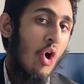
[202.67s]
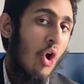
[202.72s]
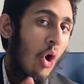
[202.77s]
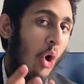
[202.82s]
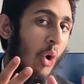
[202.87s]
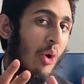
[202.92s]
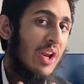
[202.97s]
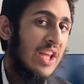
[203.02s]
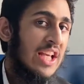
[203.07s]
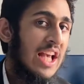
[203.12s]

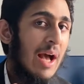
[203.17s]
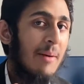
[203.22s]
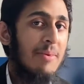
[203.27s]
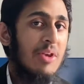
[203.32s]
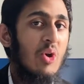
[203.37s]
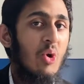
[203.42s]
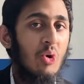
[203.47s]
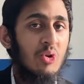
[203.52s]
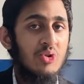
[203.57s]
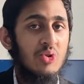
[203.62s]

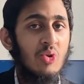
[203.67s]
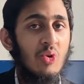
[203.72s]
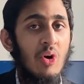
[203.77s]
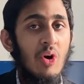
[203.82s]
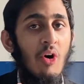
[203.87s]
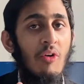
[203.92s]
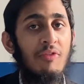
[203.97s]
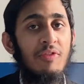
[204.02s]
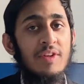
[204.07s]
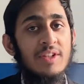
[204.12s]
origami also
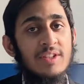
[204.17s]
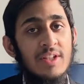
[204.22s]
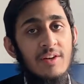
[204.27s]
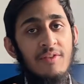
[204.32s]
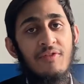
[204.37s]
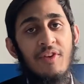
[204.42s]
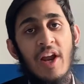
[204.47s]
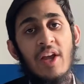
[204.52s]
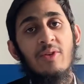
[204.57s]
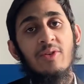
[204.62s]
offers a
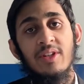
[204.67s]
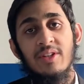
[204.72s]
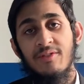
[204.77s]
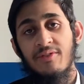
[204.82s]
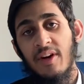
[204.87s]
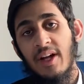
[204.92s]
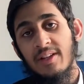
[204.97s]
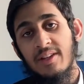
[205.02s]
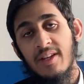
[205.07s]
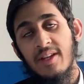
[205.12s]
very good
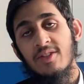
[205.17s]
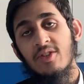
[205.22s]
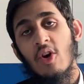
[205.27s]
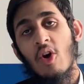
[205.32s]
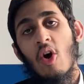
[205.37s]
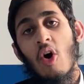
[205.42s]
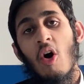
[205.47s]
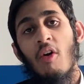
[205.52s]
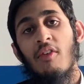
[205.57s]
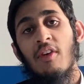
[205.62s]
advantage
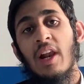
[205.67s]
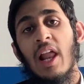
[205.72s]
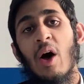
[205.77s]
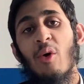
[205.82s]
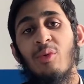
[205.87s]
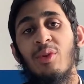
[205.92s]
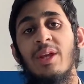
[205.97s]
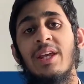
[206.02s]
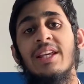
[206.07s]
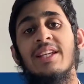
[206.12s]
of
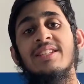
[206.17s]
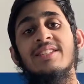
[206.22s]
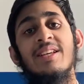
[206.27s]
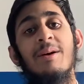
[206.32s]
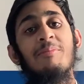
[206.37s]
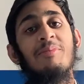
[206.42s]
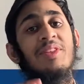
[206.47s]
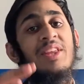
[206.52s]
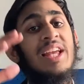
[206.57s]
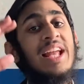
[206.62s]
allowing
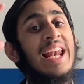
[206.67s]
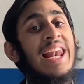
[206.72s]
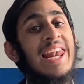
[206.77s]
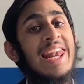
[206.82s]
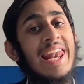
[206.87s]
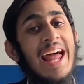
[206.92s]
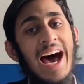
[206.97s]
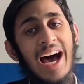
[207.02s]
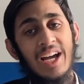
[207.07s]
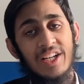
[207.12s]
something
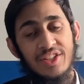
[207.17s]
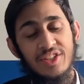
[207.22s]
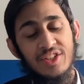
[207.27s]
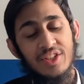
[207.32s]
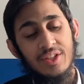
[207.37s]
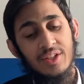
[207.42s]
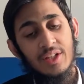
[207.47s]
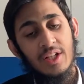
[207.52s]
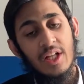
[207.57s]
large